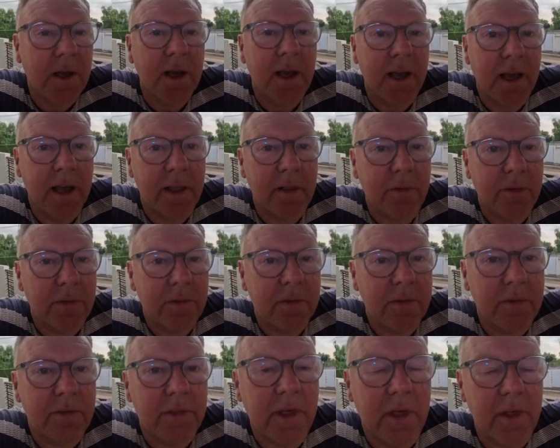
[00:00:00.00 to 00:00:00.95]
Um,
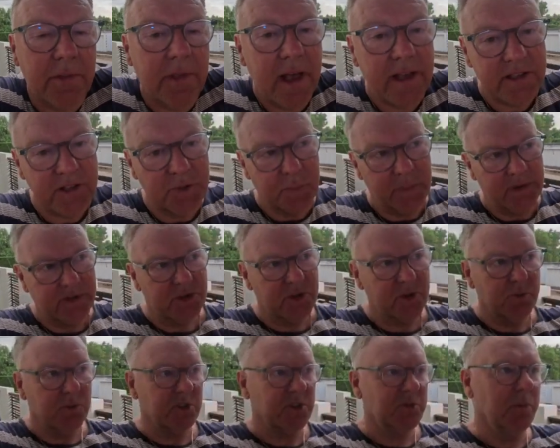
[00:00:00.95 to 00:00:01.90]
there hasn't been
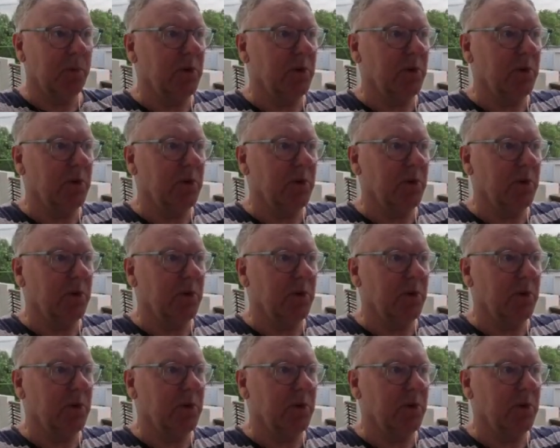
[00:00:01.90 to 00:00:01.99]
too much